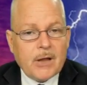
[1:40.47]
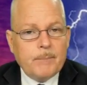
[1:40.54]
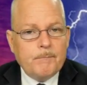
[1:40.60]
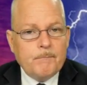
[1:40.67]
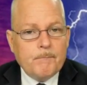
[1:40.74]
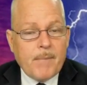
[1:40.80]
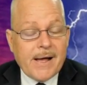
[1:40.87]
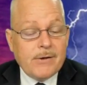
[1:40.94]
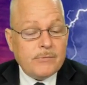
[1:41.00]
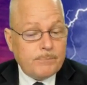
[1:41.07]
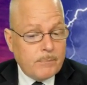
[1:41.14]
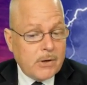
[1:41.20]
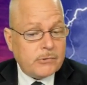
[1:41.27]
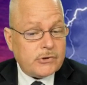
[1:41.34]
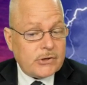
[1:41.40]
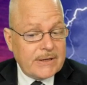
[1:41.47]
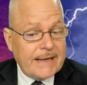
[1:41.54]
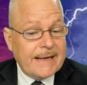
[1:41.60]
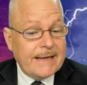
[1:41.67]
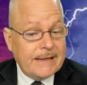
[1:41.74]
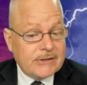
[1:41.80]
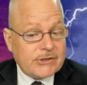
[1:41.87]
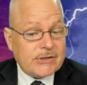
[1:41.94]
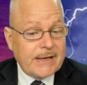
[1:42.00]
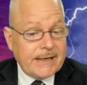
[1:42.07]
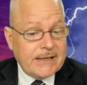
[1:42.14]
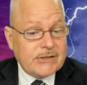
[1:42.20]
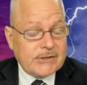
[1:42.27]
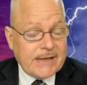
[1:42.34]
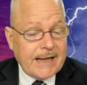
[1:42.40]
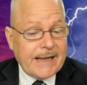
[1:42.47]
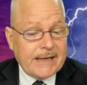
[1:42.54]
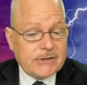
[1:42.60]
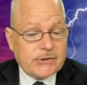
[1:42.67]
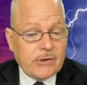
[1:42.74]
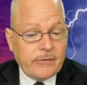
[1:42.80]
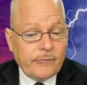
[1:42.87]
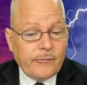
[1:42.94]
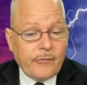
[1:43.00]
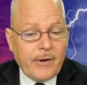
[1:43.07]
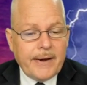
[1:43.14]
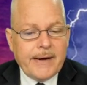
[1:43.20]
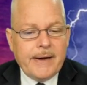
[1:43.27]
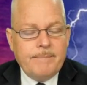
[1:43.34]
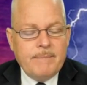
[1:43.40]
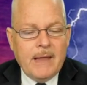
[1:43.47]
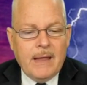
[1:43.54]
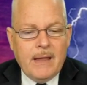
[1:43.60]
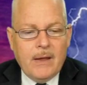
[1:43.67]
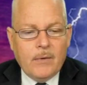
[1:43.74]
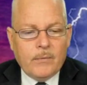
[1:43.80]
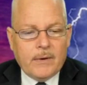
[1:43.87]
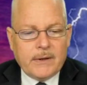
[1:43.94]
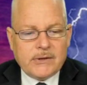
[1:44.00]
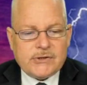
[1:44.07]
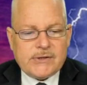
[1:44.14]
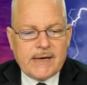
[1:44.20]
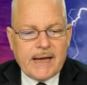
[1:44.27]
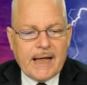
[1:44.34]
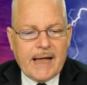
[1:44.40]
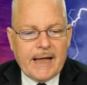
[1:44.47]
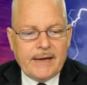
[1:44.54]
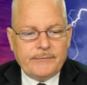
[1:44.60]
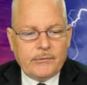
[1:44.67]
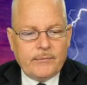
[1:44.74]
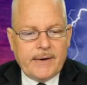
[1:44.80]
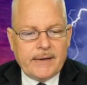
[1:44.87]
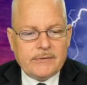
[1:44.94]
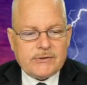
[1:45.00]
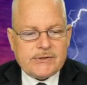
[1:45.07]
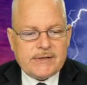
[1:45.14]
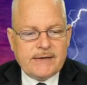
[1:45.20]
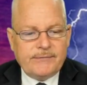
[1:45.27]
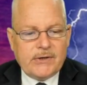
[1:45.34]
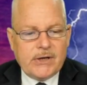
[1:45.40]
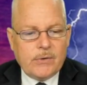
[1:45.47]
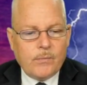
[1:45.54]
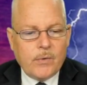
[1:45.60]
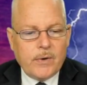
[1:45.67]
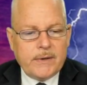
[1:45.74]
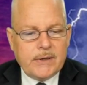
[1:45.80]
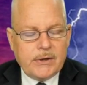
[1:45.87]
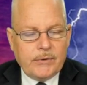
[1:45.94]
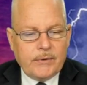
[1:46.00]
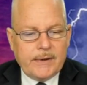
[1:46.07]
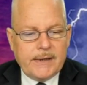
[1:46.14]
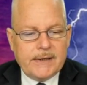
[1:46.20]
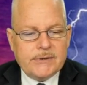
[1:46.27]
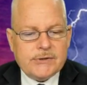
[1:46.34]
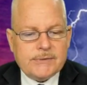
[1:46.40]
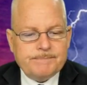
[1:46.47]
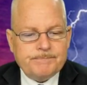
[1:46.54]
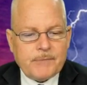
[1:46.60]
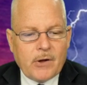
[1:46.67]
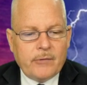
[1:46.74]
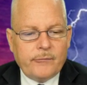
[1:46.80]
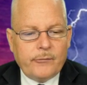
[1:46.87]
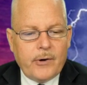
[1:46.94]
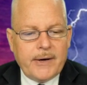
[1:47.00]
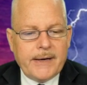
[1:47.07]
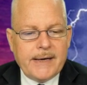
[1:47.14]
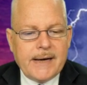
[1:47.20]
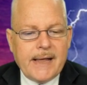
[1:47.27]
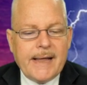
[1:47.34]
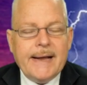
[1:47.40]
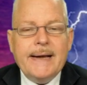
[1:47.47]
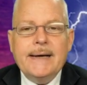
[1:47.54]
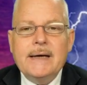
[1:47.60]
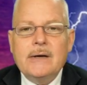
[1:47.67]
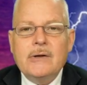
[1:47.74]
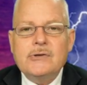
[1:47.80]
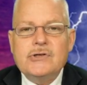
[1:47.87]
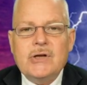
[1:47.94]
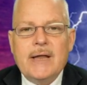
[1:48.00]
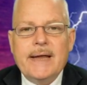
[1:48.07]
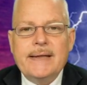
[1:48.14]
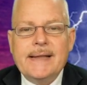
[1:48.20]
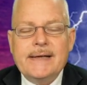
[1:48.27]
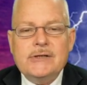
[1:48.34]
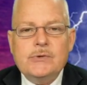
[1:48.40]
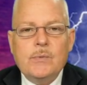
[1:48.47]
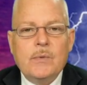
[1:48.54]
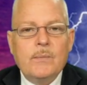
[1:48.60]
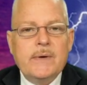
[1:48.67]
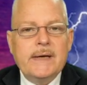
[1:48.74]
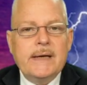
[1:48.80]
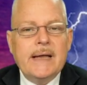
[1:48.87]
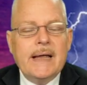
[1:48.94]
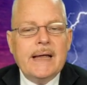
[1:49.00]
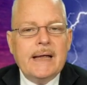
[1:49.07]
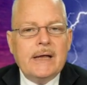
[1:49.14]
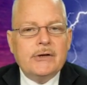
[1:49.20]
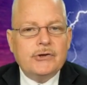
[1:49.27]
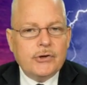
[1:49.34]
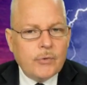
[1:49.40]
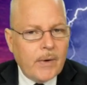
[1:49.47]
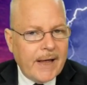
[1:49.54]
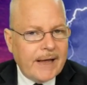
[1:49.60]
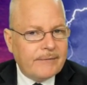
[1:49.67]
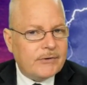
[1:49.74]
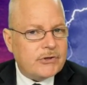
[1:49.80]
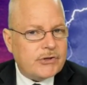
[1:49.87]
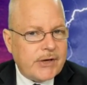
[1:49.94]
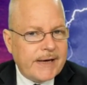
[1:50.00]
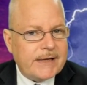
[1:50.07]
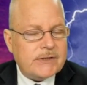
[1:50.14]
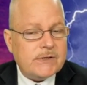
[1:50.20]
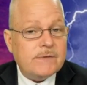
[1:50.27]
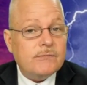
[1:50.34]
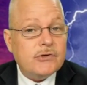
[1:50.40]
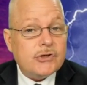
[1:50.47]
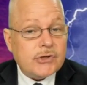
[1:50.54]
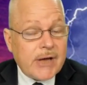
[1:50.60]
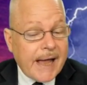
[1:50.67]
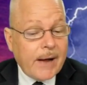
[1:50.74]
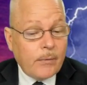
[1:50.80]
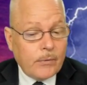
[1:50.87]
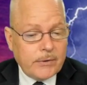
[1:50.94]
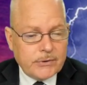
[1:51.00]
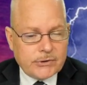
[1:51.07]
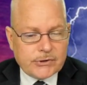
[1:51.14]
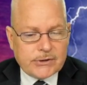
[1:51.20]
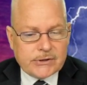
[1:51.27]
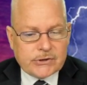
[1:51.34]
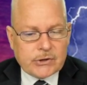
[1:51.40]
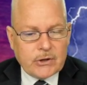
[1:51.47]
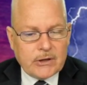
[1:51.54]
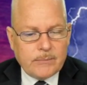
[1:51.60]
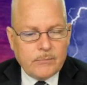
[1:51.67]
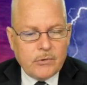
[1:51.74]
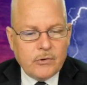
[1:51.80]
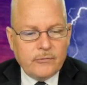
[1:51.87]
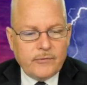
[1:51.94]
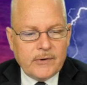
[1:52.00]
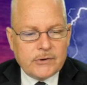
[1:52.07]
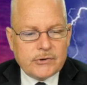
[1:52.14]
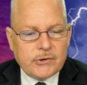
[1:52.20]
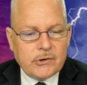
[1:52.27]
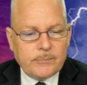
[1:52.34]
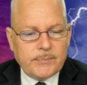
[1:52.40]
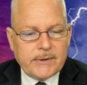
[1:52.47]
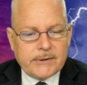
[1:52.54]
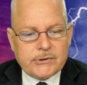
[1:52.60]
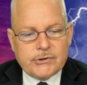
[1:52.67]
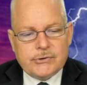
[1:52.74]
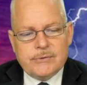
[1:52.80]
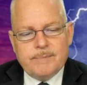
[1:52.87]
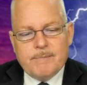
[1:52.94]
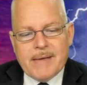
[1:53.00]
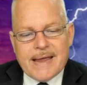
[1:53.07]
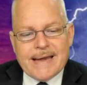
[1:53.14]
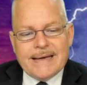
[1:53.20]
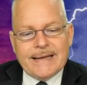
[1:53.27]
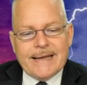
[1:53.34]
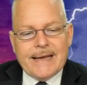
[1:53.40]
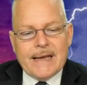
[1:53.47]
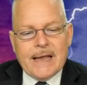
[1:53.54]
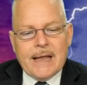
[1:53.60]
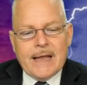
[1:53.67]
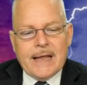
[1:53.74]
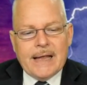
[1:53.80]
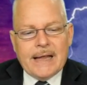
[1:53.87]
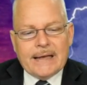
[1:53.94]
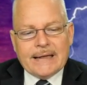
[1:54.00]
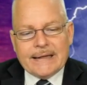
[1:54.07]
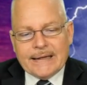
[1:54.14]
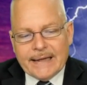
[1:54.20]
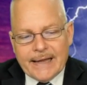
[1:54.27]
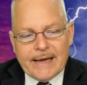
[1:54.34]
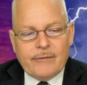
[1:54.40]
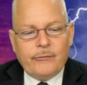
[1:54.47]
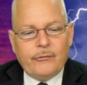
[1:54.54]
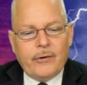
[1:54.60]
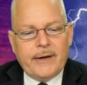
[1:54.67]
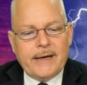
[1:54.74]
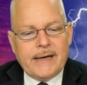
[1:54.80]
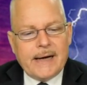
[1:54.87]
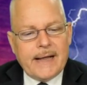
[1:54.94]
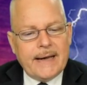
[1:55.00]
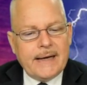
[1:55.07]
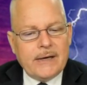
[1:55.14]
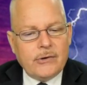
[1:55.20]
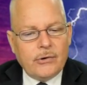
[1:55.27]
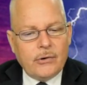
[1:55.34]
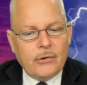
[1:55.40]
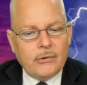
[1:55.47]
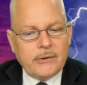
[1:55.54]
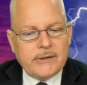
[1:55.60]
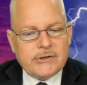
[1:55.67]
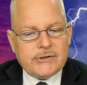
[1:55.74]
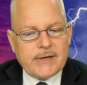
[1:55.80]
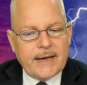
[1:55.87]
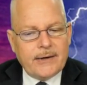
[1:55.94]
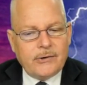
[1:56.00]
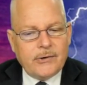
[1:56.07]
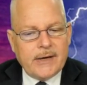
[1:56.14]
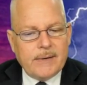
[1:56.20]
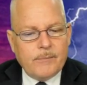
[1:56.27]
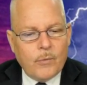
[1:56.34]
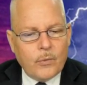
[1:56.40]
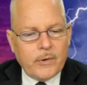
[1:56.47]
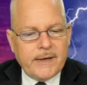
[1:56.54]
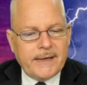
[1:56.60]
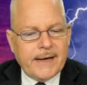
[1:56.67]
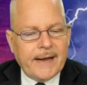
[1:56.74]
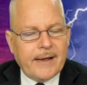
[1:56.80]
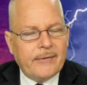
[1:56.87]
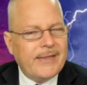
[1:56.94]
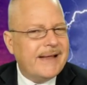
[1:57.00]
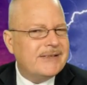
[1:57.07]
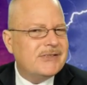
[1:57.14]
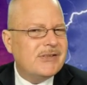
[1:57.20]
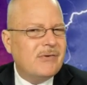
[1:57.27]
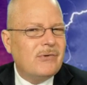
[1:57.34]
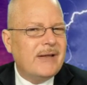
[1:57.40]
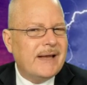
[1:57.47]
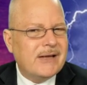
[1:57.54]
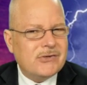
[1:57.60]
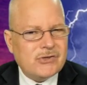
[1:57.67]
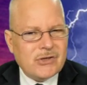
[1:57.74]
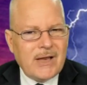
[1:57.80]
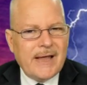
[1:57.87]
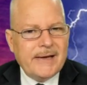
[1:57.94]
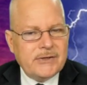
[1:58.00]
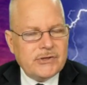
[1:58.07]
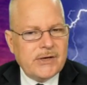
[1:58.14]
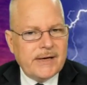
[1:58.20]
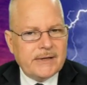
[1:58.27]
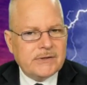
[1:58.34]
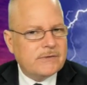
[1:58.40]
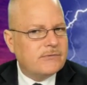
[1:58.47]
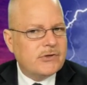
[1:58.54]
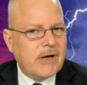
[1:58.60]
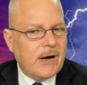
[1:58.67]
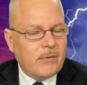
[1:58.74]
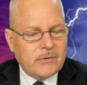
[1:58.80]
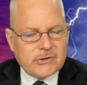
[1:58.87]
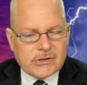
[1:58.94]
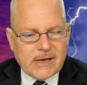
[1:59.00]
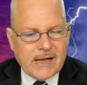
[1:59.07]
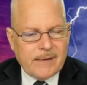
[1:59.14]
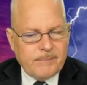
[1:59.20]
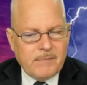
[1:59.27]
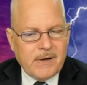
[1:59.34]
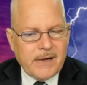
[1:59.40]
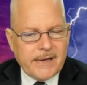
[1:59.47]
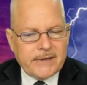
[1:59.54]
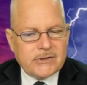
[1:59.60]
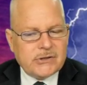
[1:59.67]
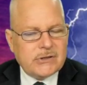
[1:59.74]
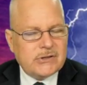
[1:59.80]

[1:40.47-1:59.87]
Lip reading: Mostly sunny skies on Friday. We're going to see a high of around 71 degrees. On Friday night, it looks like that's when we do have a chance of showers that's going to move into the picture, mainly late Friday night into early Saturday morning. Now, that's only a slight chance of showers, not much.